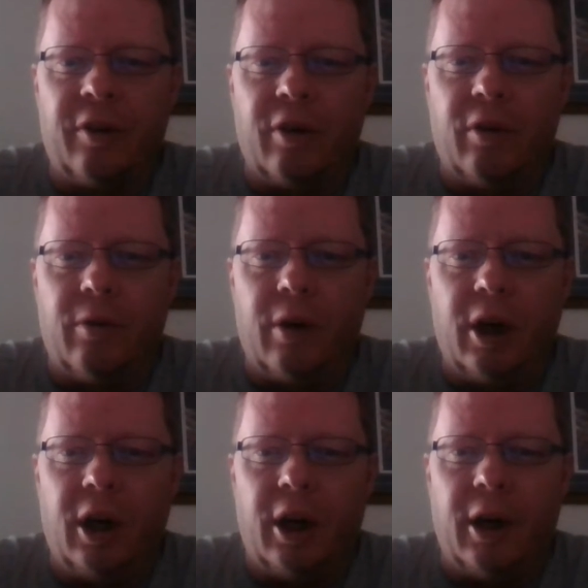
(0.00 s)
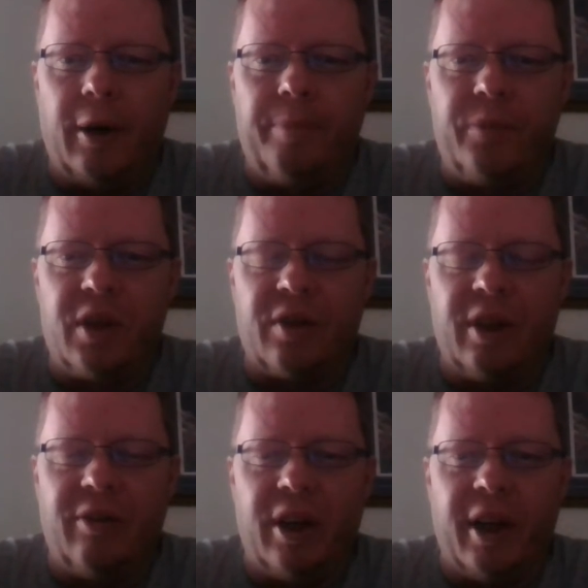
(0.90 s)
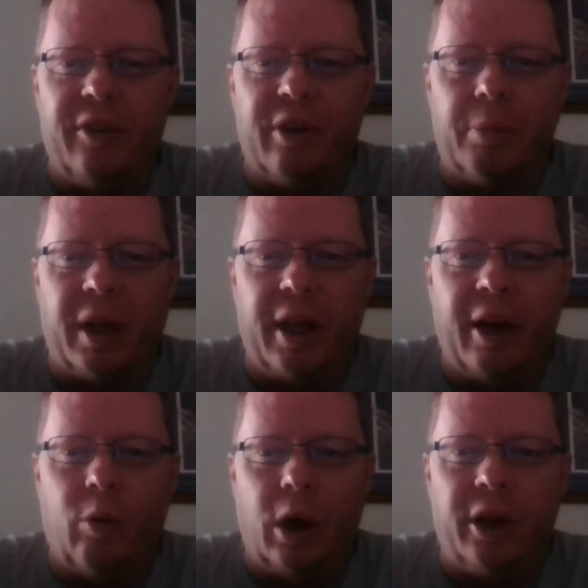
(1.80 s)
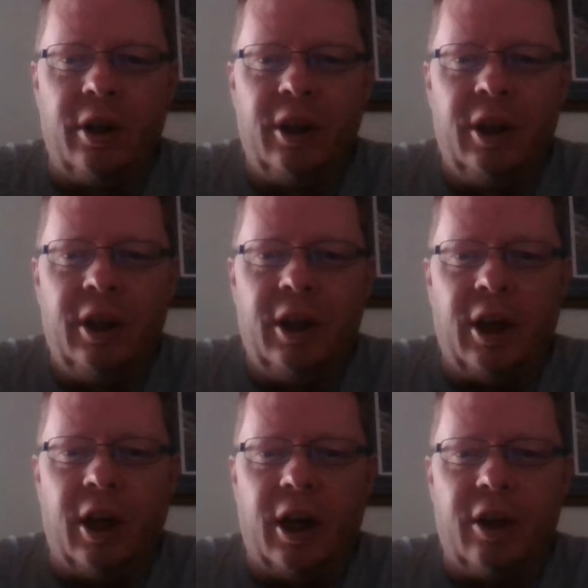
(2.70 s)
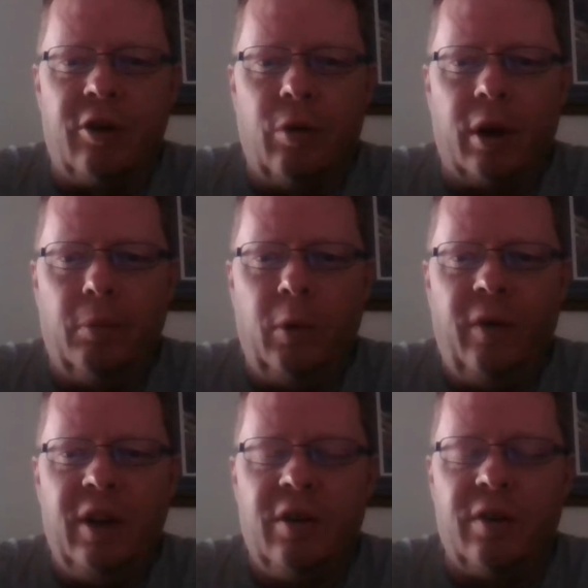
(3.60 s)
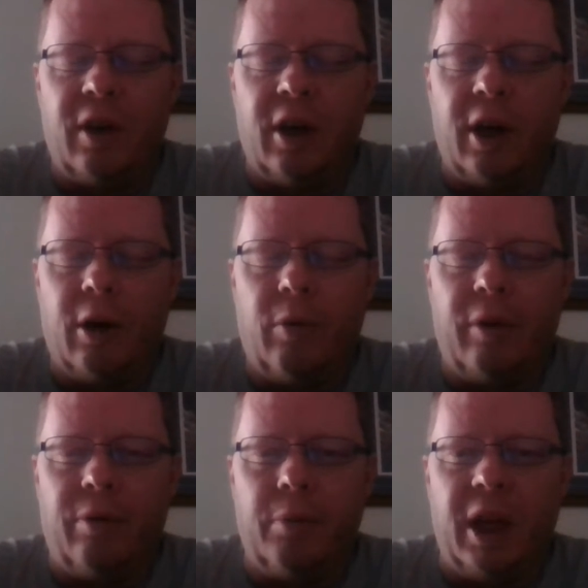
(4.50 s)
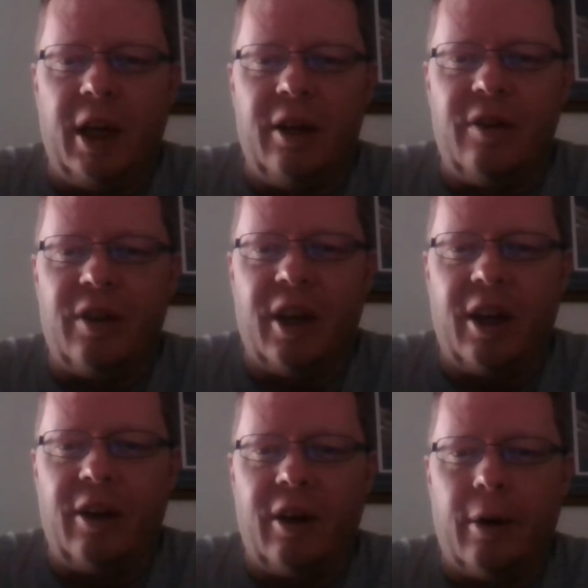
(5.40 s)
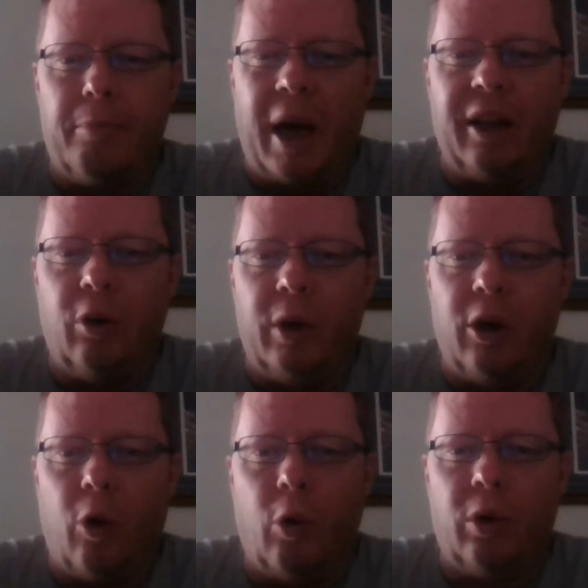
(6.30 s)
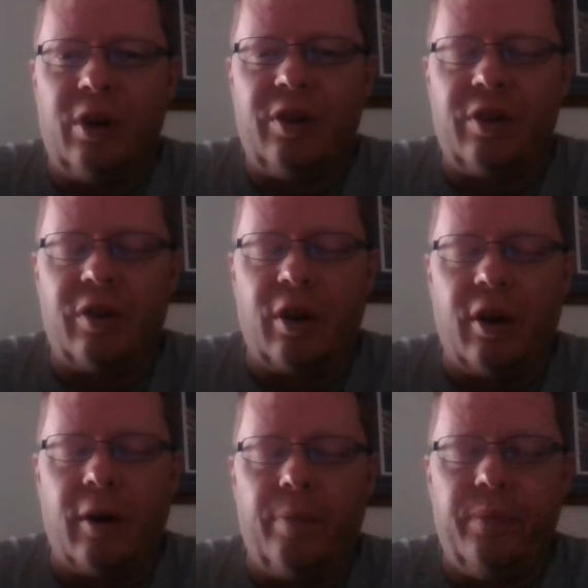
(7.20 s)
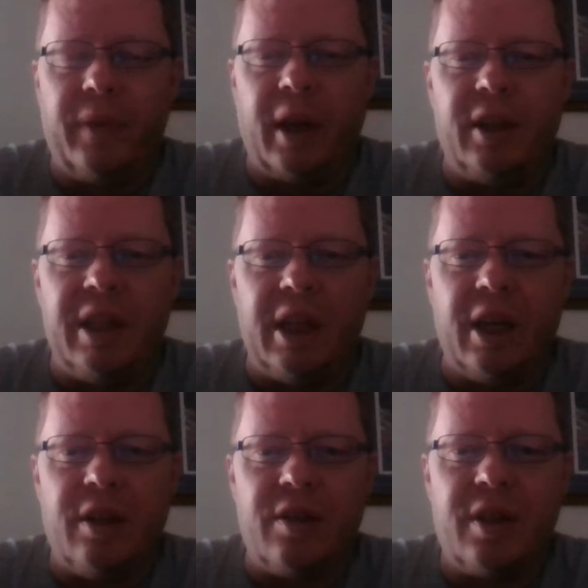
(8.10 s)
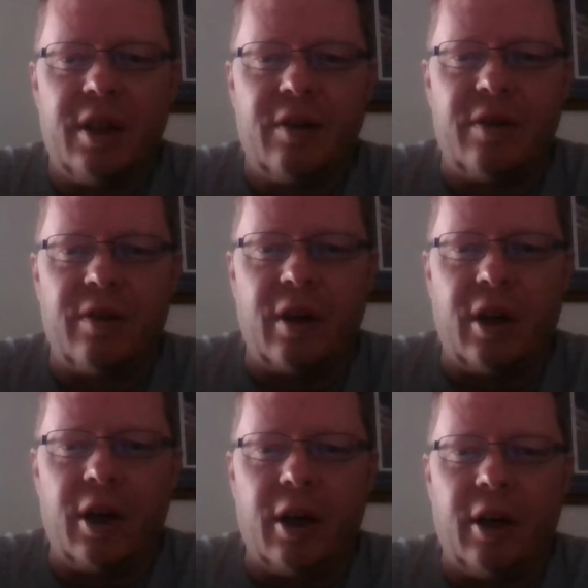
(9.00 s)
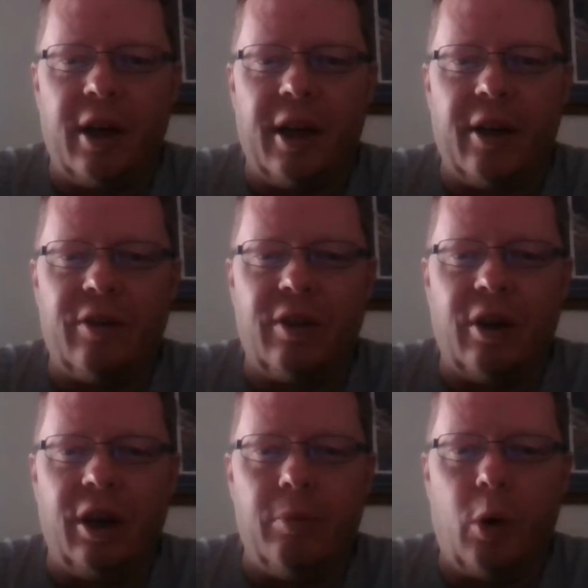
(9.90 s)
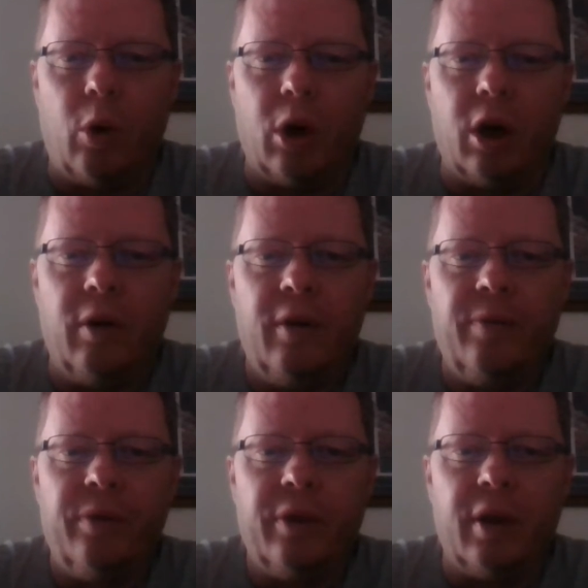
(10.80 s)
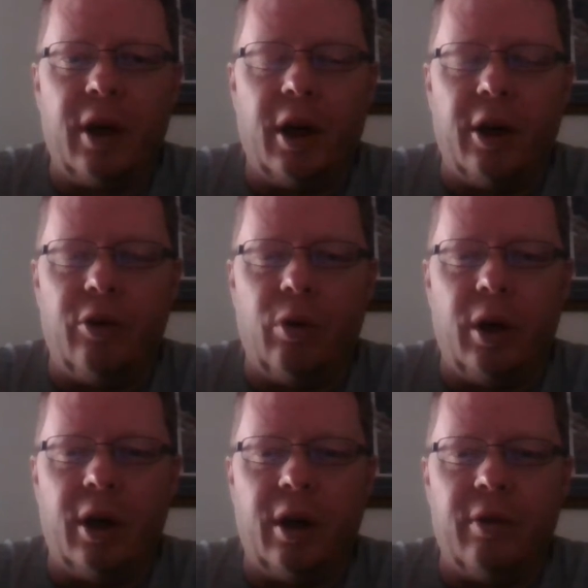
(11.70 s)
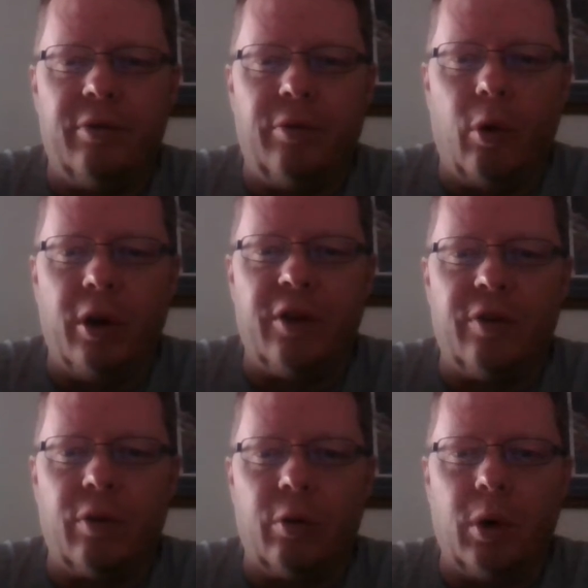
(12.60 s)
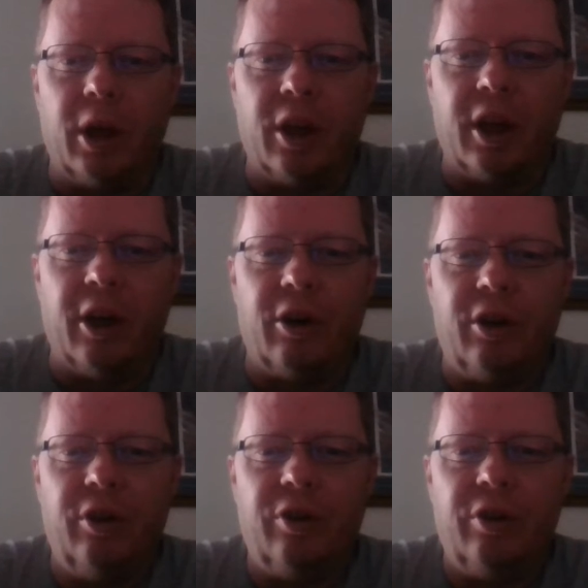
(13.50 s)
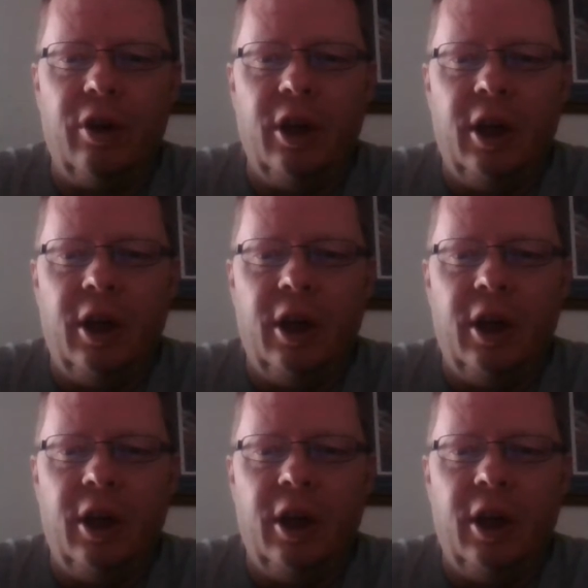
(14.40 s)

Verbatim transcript: So um, just give you a heads up on that one. Uh, two other movies, uh, one from the 80s again, uh, Milo and Otis, 1986. Uh, uh, that has Dudley Moore uh, doing a voice for one of the characters.